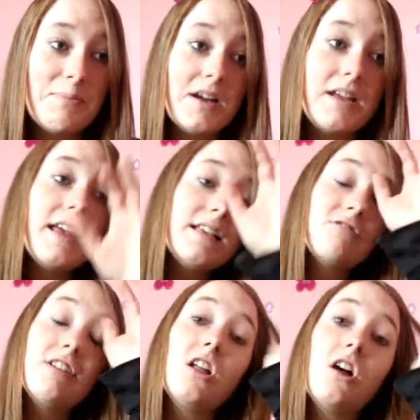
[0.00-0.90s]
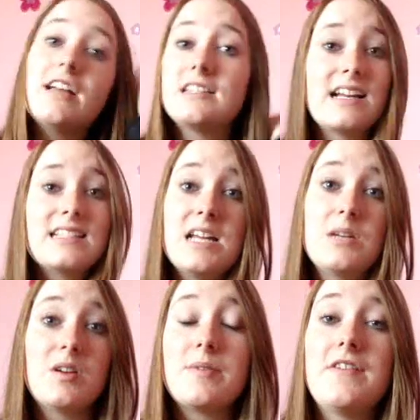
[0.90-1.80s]
But it is, Gridlock is, like I
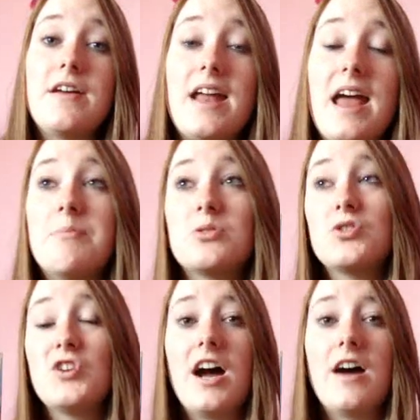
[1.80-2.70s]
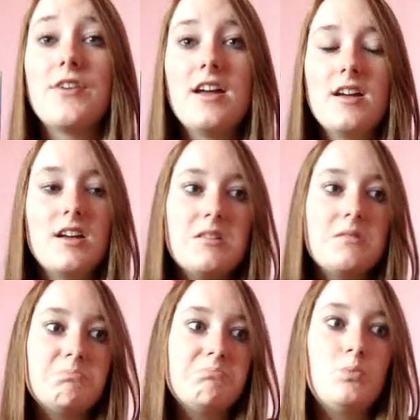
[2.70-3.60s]
said, one of my favourite episodes. You have
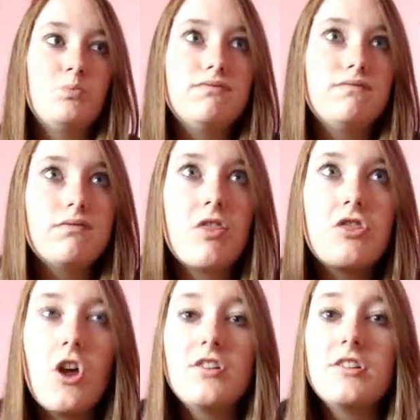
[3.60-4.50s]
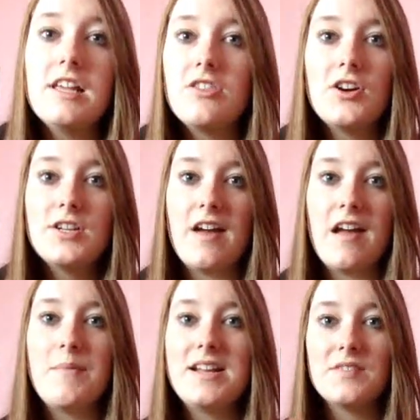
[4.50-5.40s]

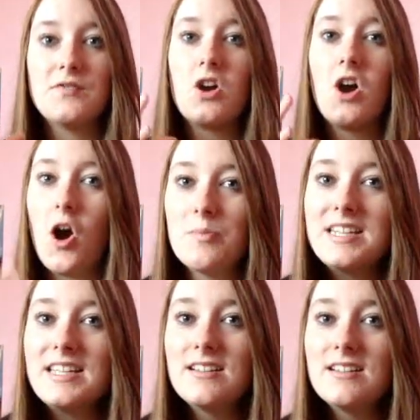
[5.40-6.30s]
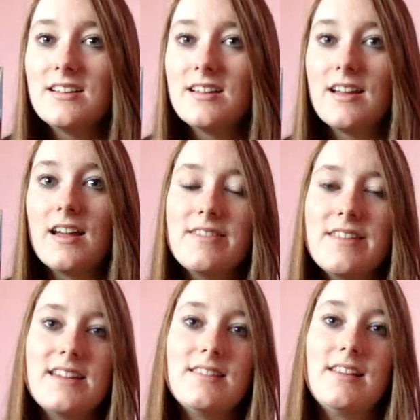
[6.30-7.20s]
30-35 minutes of comedy. And
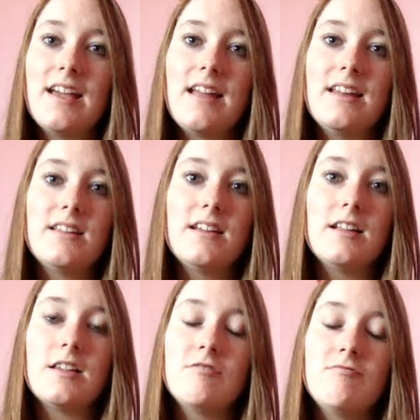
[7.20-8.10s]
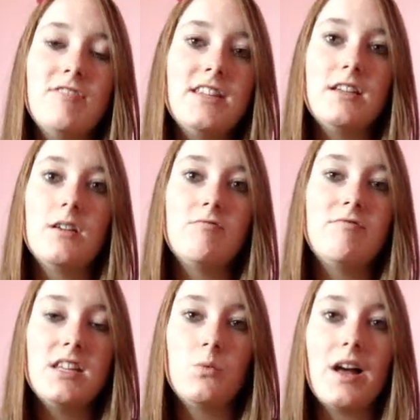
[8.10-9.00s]
then at the end, it is
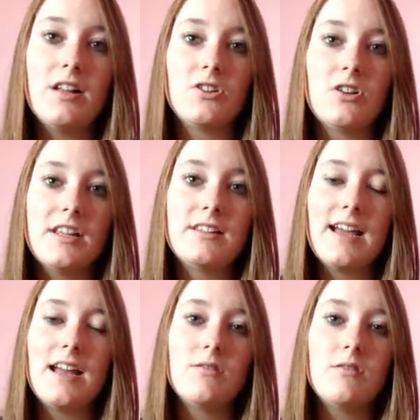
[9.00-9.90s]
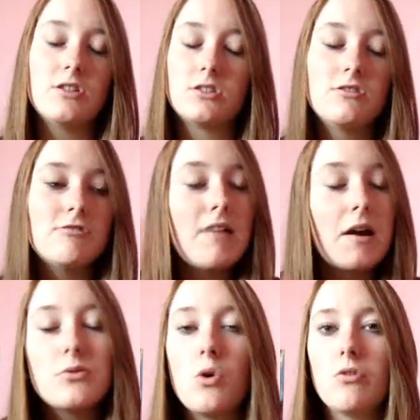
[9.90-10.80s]
really well done at the end. Just to
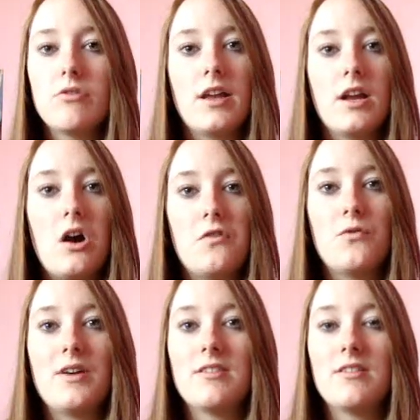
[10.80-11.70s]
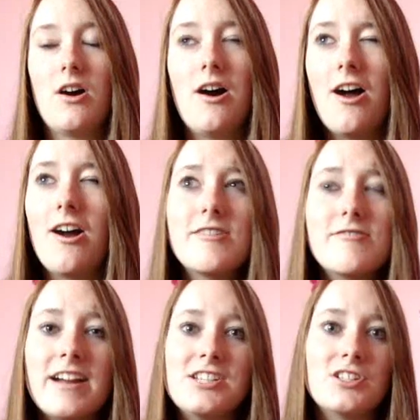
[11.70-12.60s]
round the whole thing off with
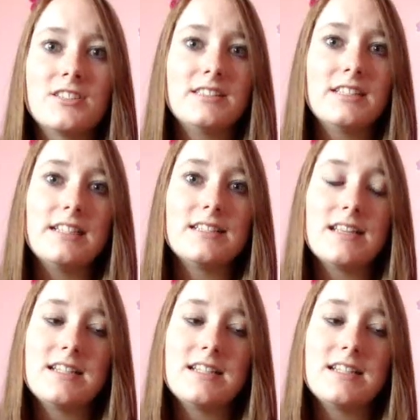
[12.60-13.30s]
heart-wrenching scenes.